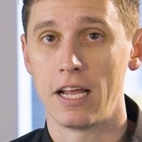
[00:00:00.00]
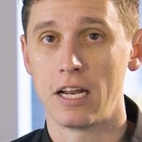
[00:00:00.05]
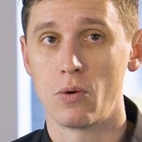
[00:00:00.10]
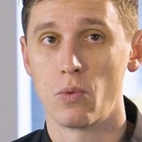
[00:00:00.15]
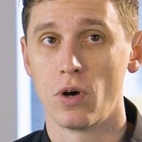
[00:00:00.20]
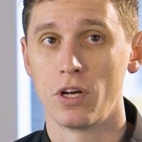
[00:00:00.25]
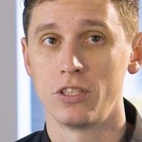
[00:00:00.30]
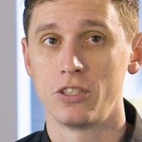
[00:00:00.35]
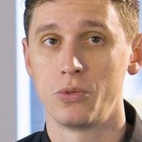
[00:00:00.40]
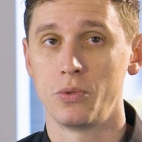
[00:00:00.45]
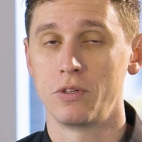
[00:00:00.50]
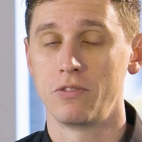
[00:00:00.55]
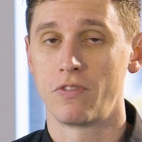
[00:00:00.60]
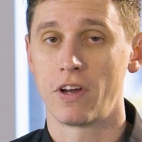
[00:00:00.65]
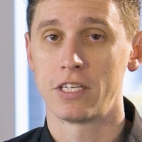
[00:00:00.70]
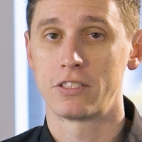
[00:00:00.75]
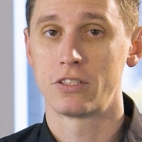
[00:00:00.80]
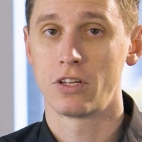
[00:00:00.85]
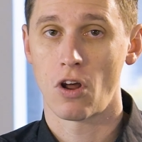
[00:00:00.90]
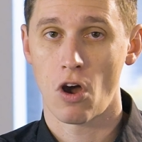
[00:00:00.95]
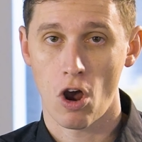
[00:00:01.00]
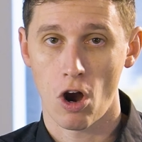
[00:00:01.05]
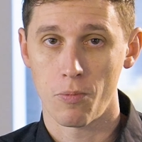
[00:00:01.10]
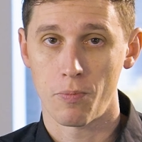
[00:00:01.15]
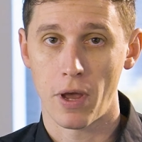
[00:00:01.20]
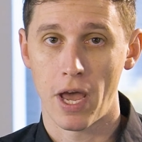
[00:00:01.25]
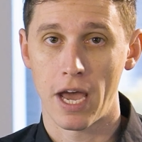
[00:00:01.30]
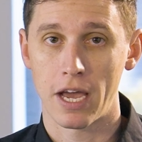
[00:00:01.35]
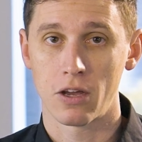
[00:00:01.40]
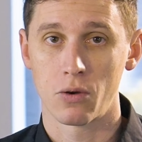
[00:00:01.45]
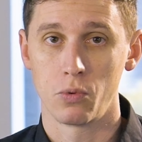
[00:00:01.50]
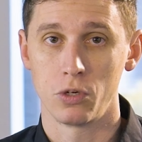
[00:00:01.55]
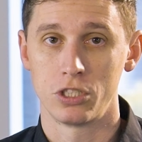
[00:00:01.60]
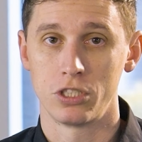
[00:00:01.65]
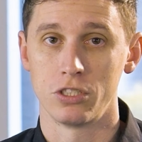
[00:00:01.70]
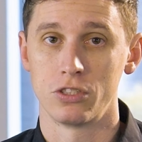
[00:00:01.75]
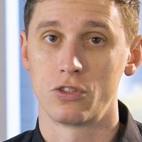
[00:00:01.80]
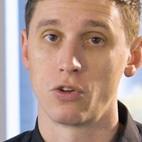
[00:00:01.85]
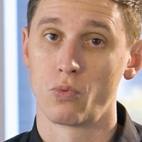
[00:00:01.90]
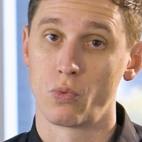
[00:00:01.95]
anyone to invest in our PAC,
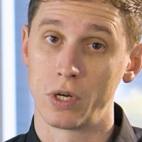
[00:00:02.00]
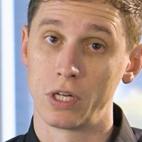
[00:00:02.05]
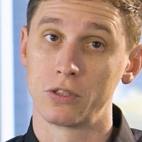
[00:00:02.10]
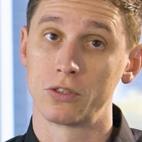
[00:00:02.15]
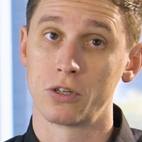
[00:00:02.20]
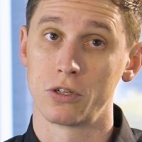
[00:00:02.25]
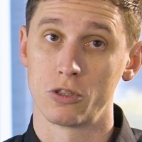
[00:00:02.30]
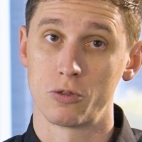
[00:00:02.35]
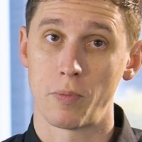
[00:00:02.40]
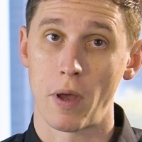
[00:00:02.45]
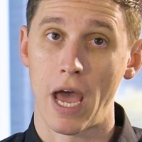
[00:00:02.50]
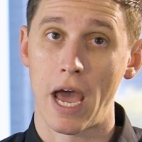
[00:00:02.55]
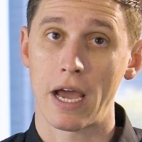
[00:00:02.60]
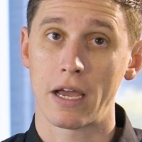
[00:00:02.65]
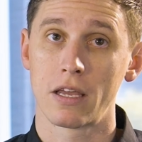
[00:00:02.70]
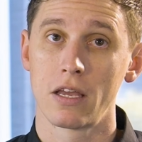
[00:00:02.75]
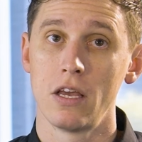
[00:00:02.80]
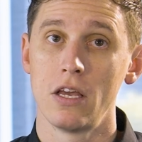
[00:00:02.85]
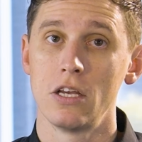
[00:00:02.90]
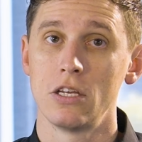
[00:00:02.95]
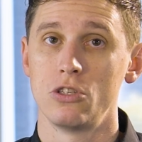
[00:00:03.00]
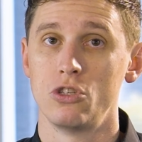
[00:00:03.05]
which is the Realtors PAC,